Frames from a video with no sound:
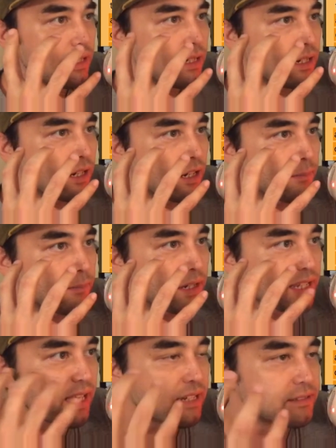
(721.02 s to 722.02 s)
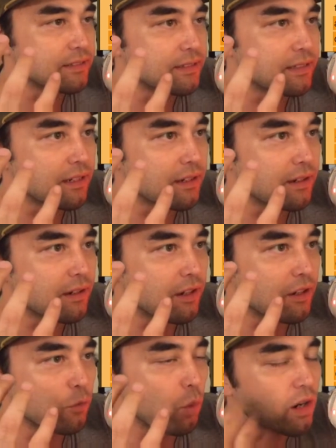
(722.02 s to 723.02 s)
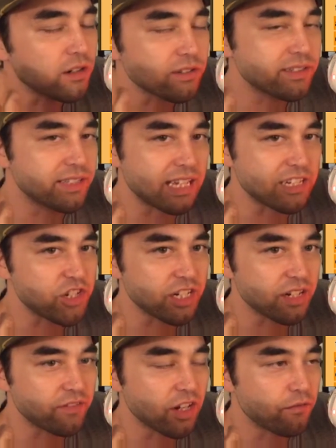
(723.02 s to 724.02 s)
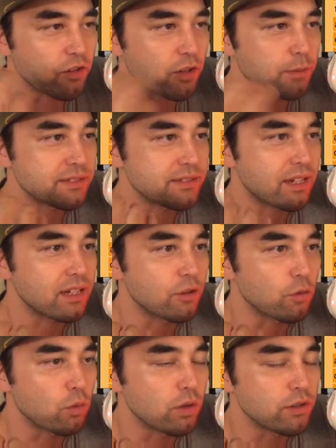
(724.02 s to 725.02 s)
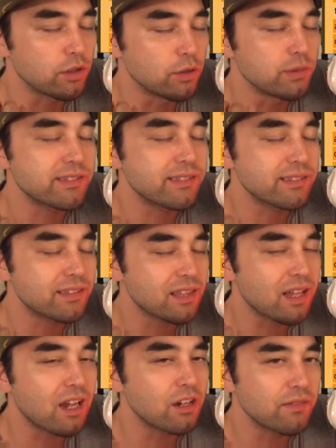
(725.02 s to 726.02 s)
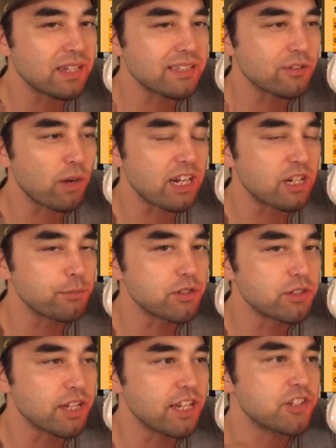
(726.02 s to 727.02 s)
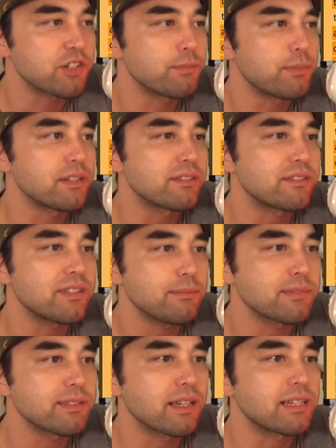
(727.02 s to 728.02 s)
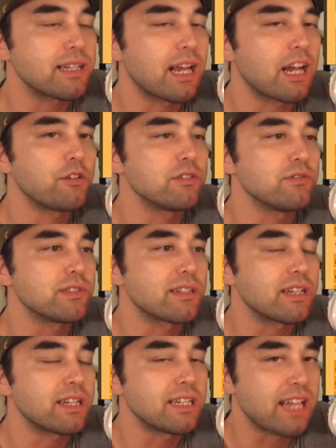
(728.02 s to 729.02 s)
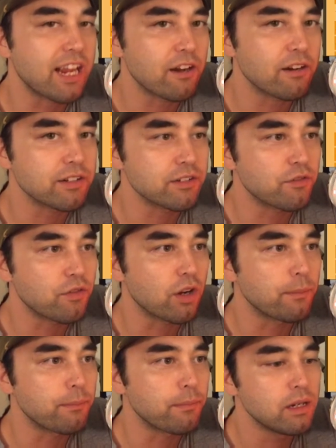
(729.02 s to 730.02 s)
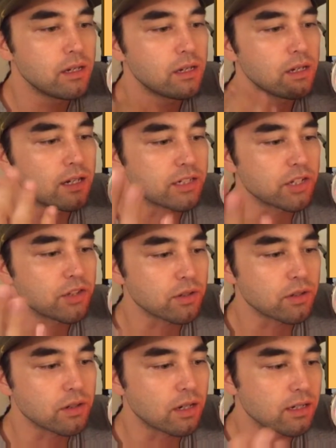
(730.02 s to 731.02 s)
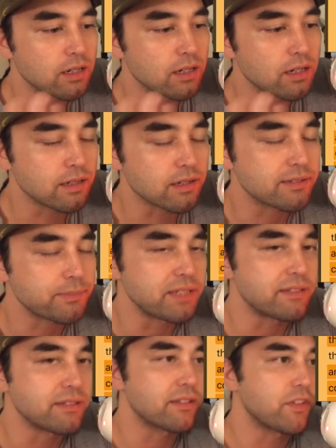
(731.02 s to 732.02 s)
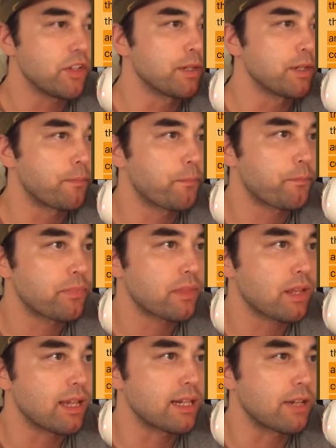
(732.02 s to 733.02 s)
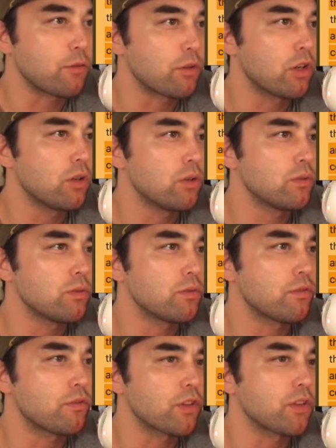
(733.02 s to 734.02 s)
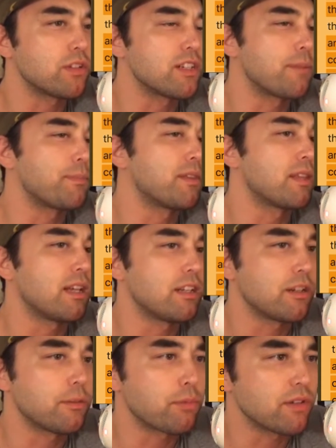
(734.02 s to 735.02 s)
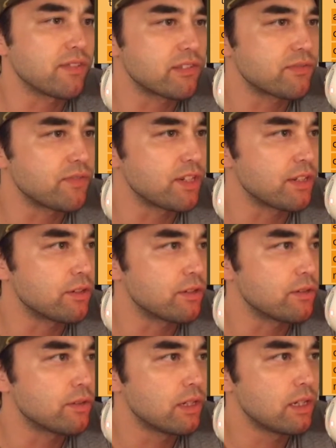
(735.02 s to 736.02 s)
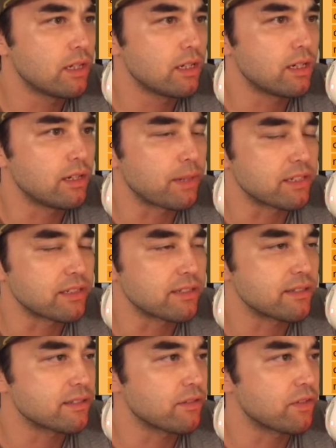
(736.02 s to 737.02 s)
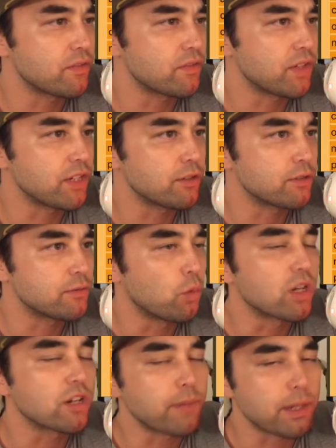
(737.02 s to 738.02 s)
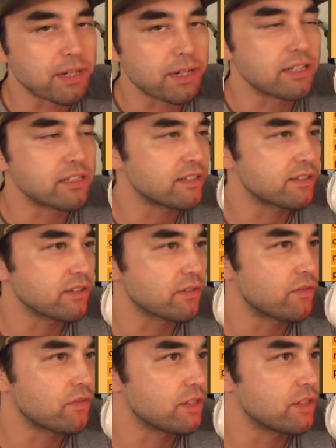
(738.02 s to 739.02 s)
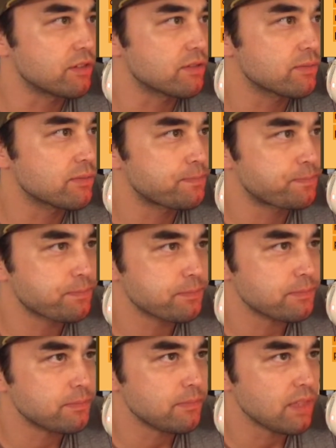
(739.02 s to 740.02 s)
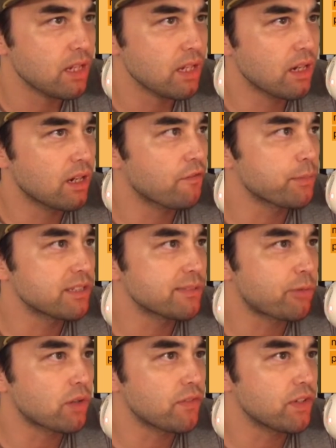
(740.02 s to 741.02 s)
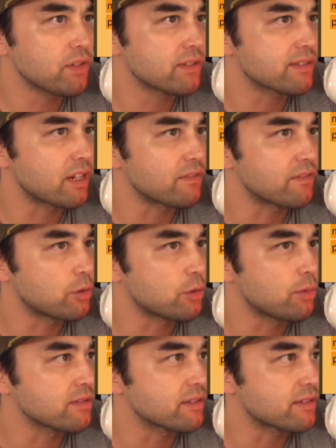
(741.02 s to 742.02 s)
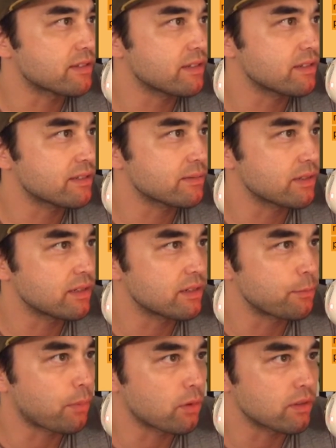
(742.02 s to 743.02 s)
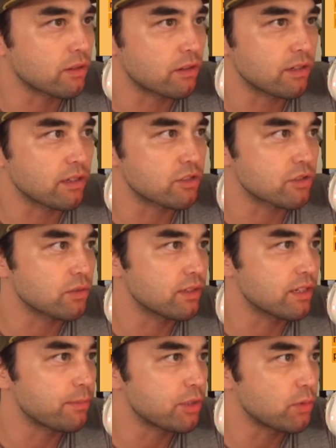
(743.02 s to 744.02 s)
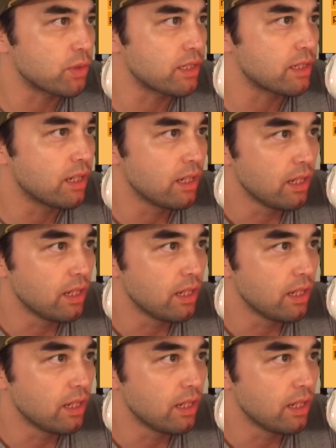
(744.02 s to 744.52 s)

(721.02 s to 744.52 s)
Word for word: um, again where else could that gene have come from it's not a it was thought of as a random mutation but it seems like now it was uh, inherited from another uh, species of human and I go further in depth in that in a previous video in my Denisovan video one of my many Denisovan videos uh, from this point of view, the site of Tolbor 16 is an important archaeological link between